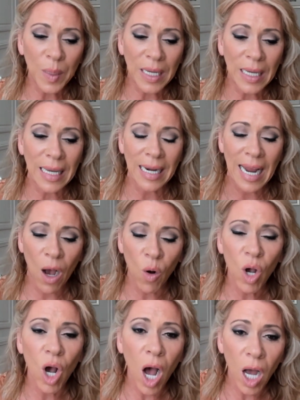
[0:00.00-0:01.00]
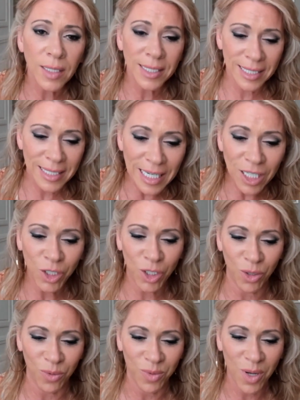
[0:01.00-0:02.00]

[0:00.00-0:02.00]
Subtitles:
be in how God sees you.